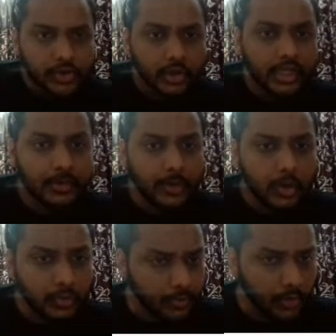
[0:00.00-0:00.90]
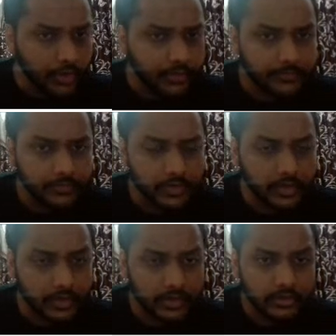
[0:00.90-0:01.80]
talking about more,
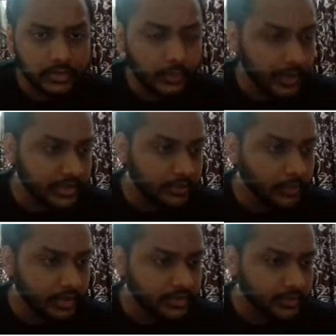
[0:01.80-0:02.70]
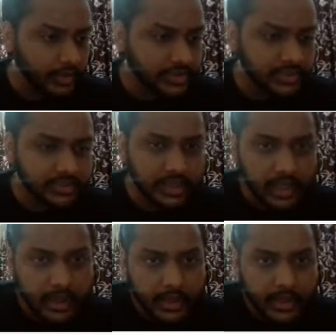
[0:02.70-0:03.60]
the question, what this question is
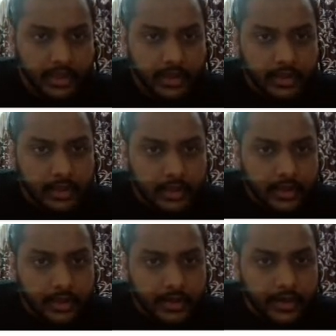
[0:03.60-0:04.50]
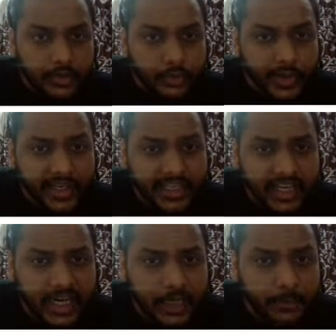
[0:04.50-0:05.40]
saying,
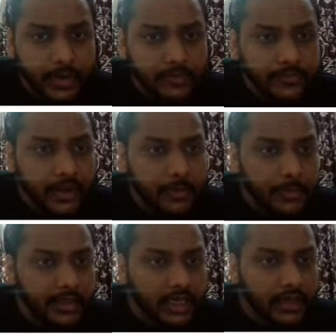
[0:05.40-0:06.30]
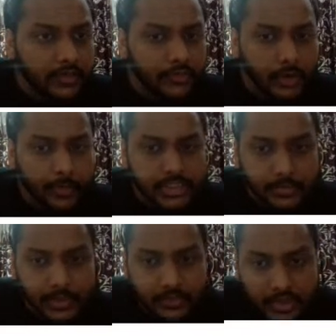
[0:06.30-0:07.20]
28.5 meter away from a
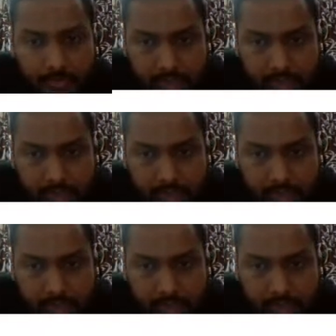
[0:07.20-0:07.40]
chimney, which